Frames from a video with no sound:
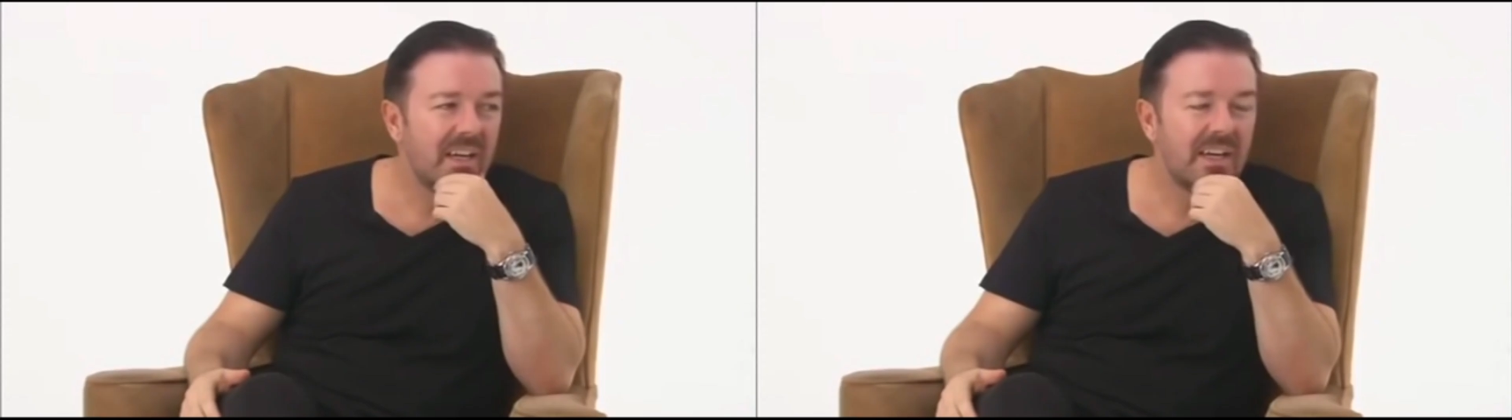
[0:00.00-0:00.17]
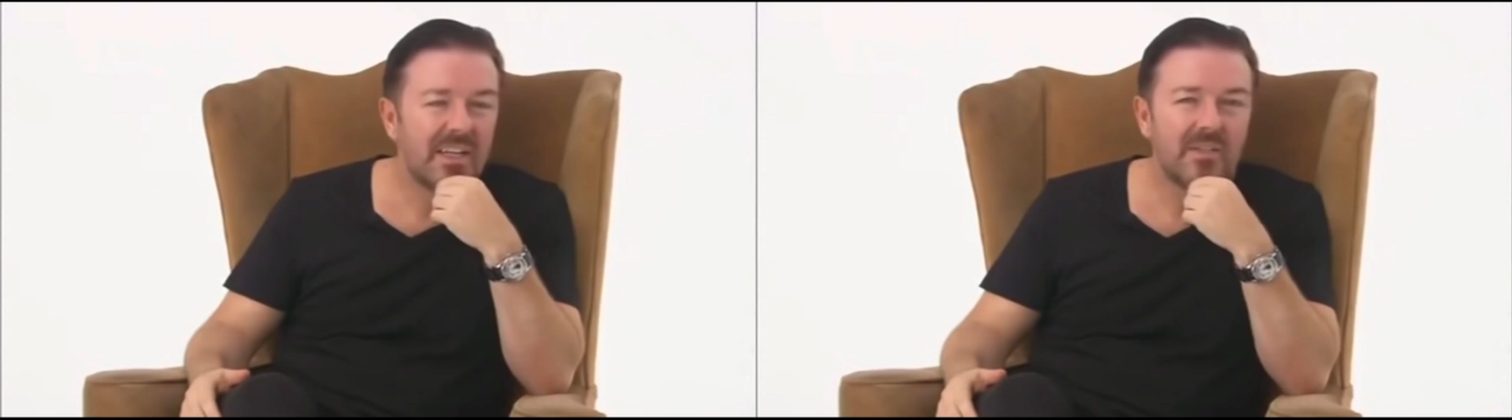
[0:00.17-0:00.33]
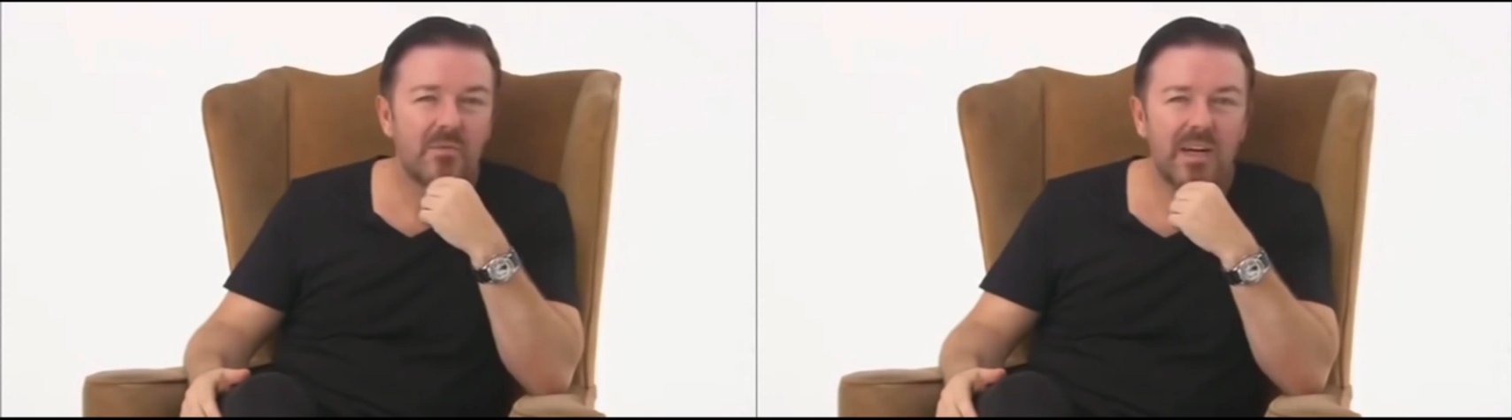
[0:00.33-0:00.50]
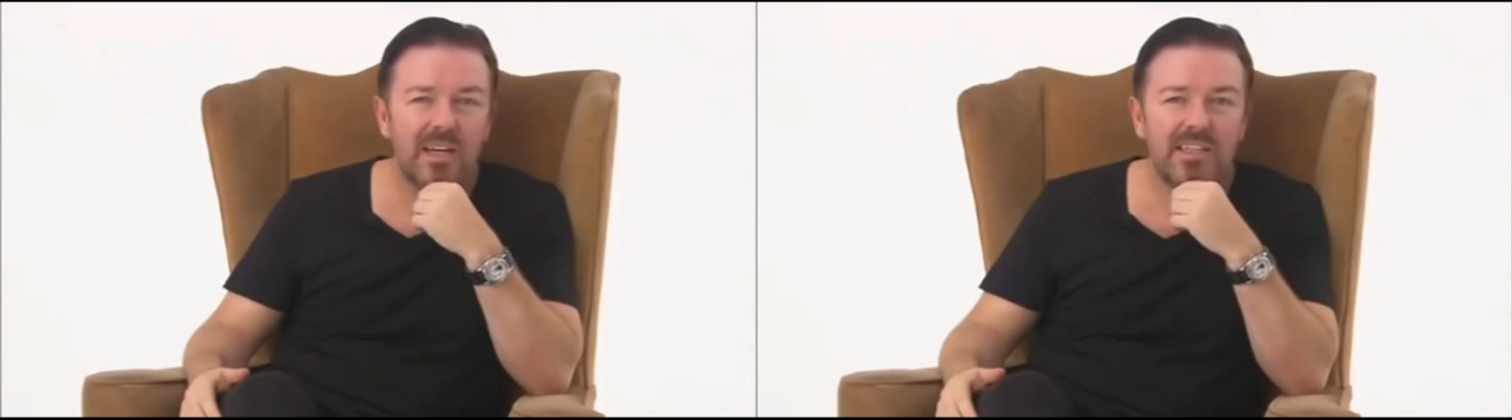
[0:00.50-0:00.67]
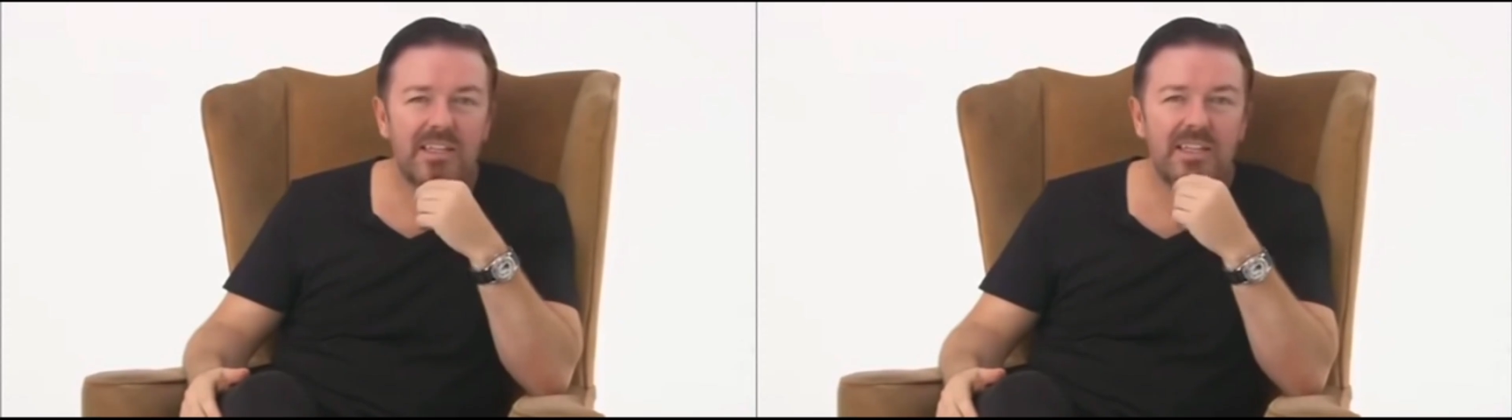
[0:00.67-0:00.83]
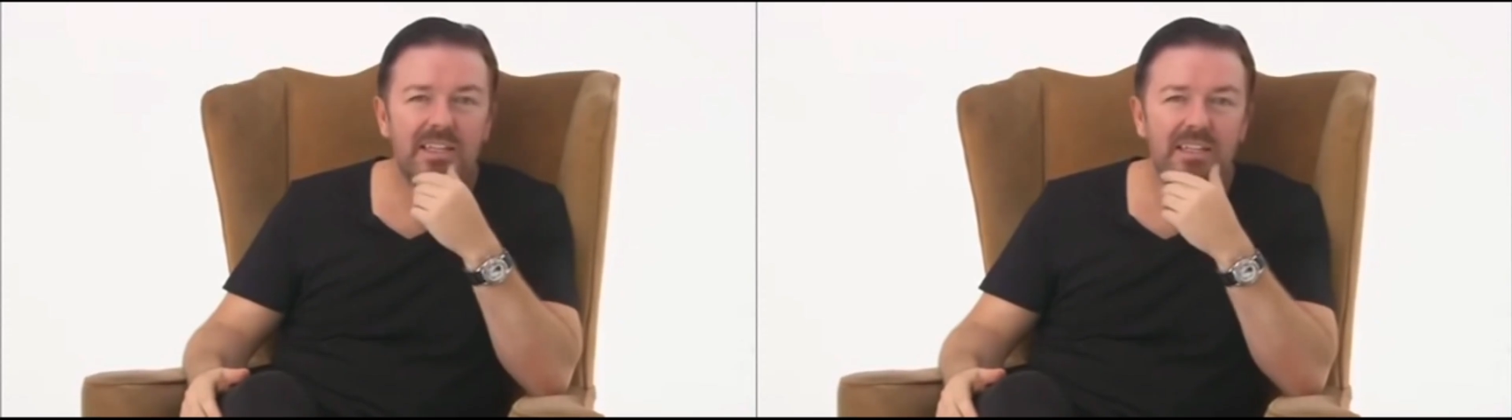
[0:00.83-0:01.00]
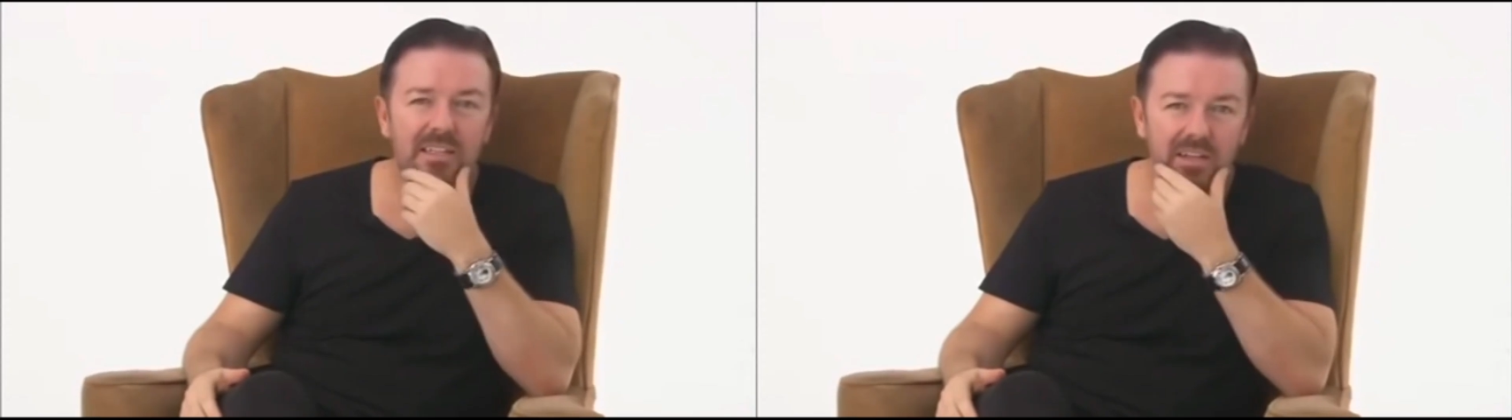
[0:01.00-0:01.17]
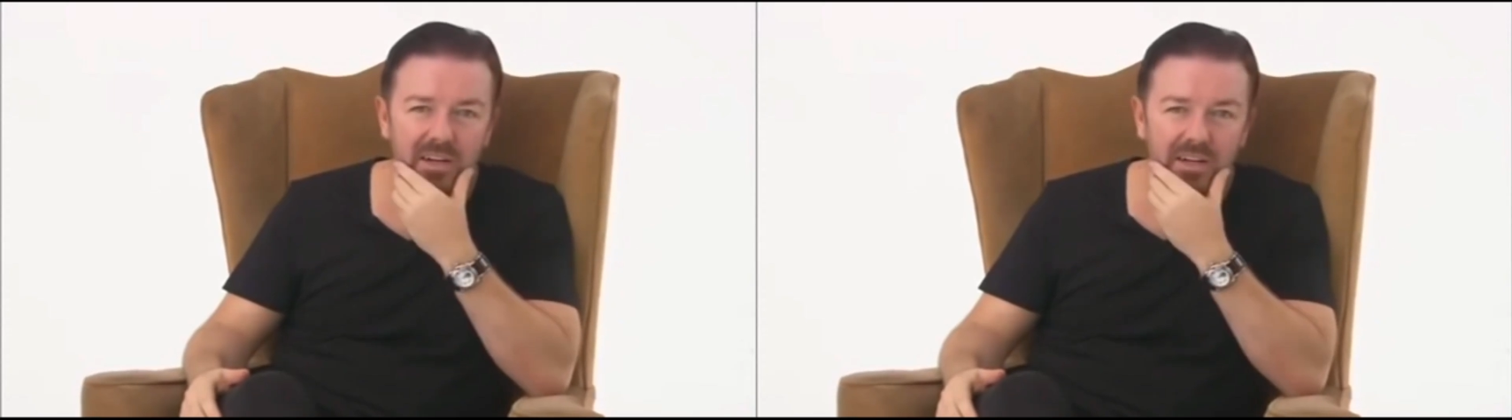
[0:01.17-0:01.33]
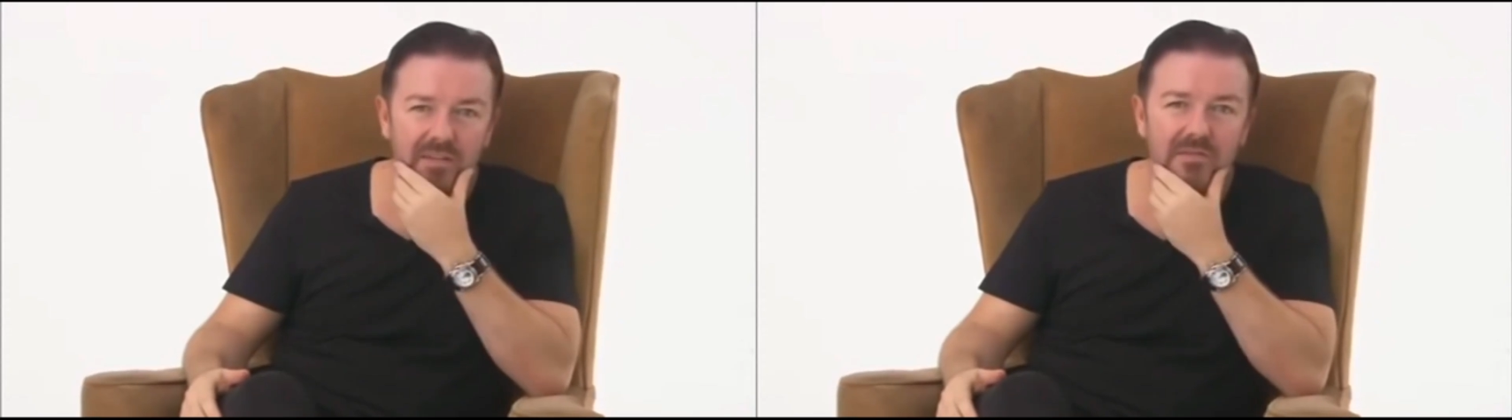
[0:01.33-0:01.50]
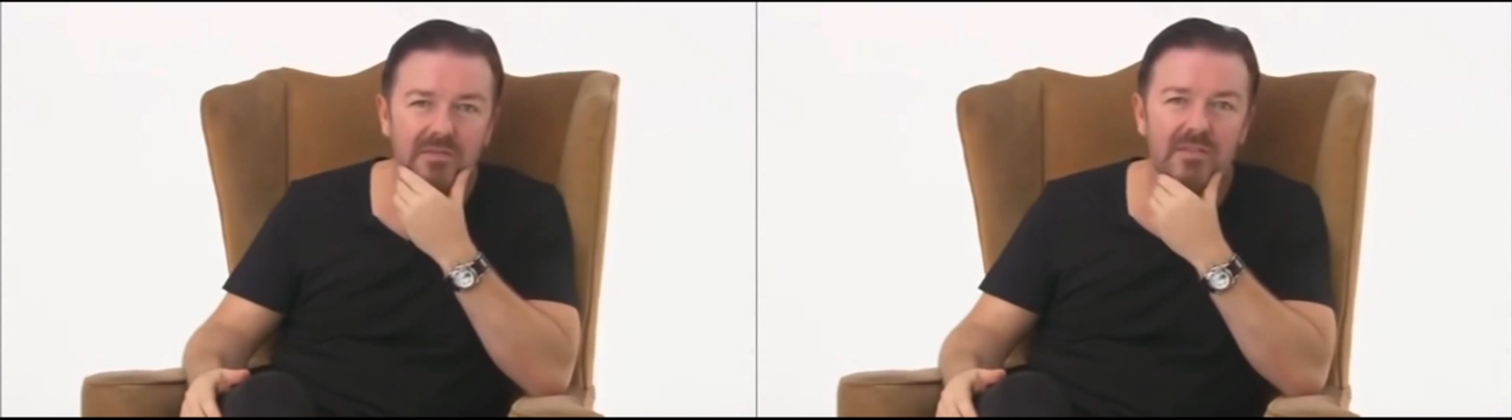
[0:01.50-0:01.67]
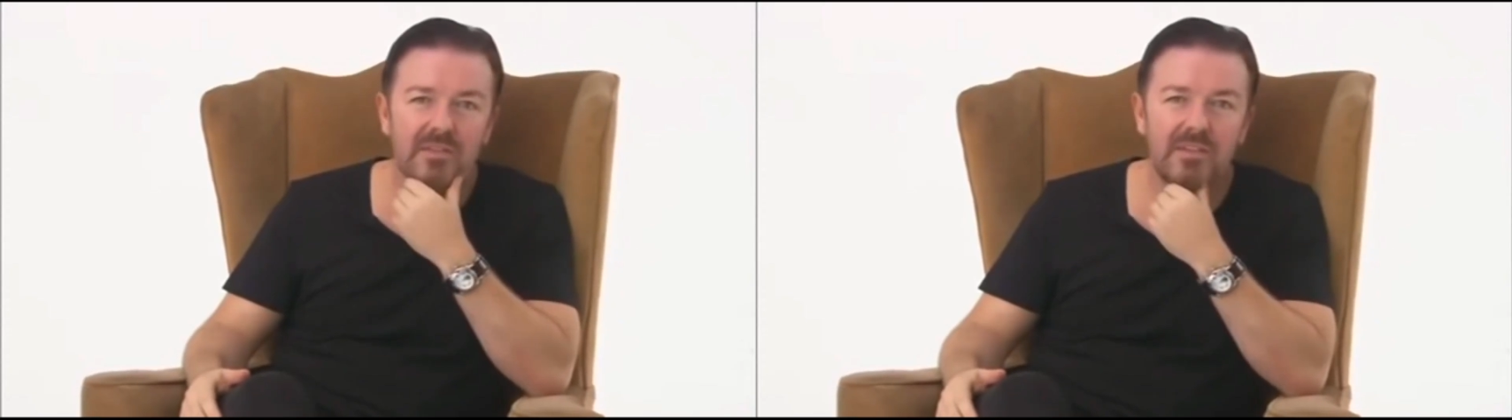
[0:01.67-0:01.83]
He's wasting his life